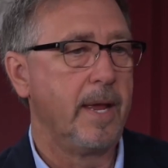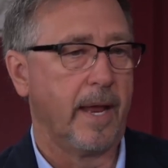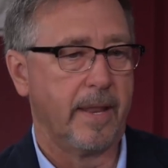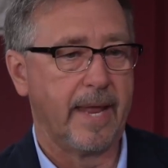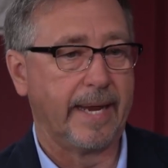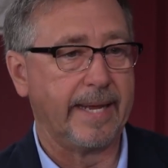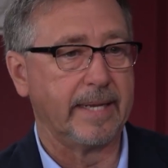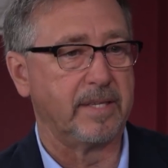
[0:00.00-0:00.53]

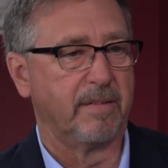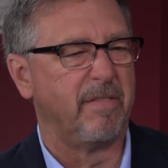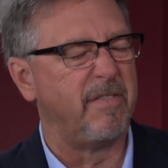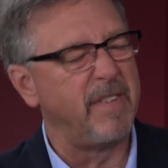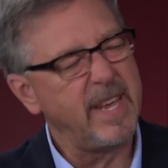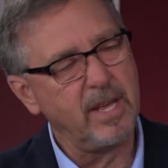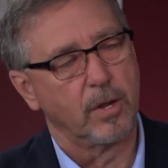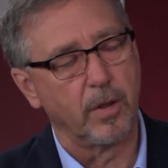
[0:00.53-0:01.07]
and they get to
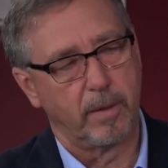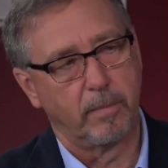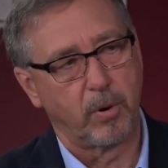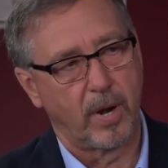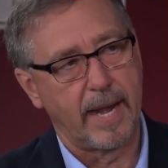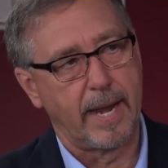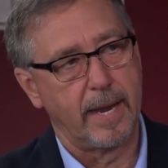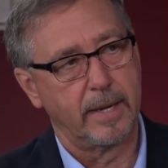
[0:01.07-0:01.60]
feel the
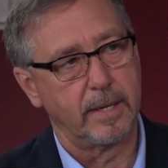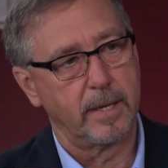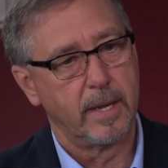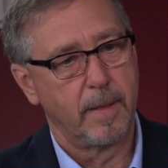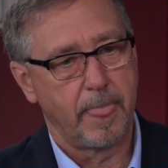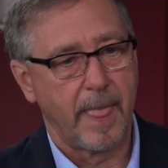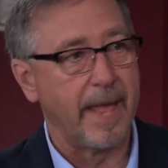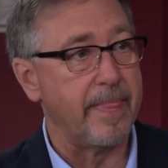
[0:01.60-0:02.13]
brand
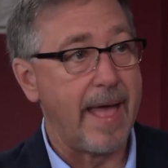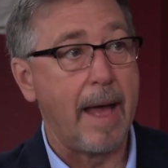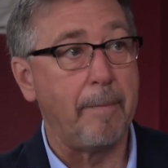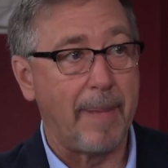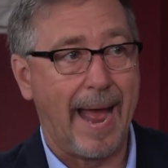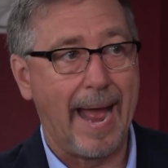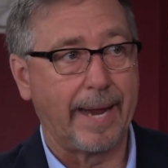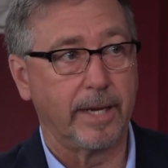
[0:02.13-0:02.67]
in that
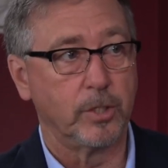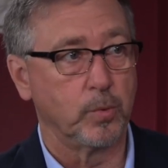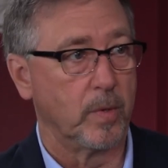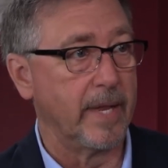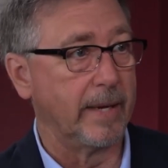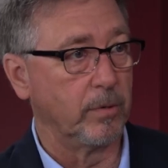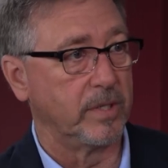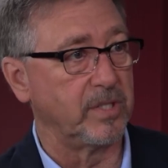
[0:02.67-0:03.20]
package
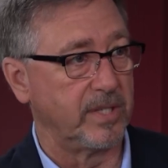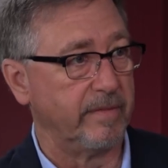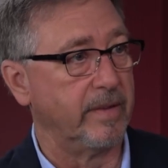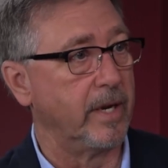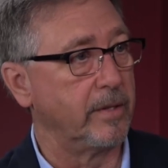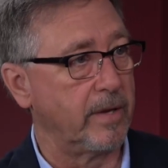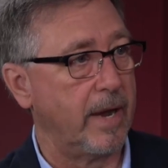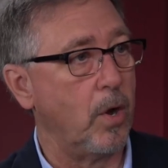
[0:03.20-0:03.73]
when they receive
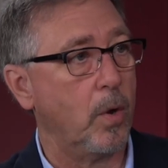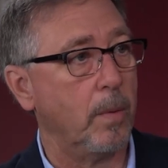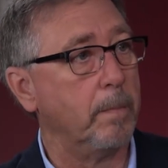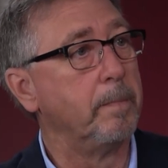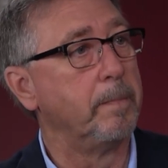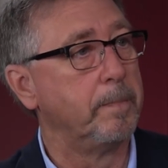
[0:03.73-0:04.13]
it at their home.